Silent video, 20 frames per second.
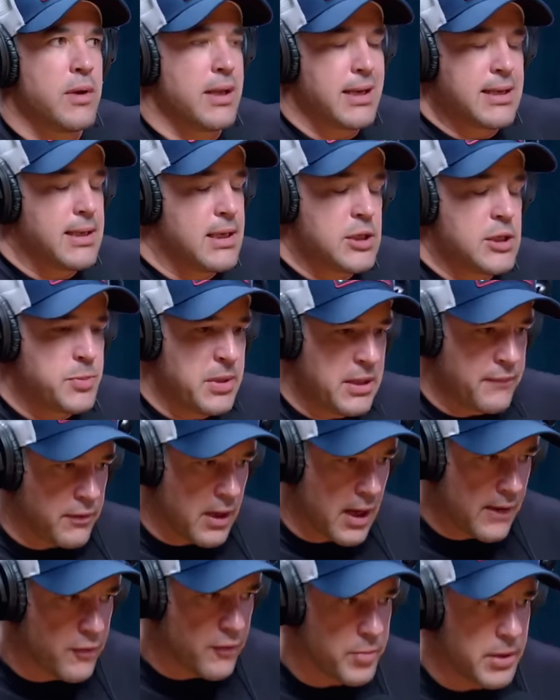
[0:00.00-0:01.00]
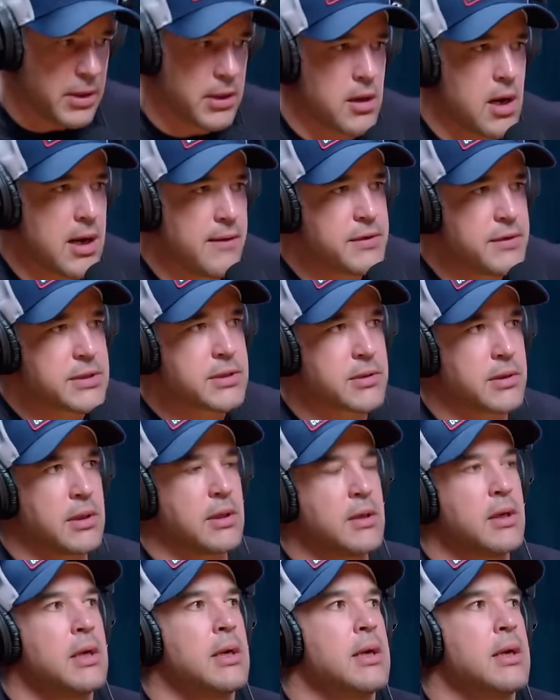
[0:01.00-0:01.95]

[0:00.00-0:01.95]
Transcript: and I can't speak for everybody, obviously,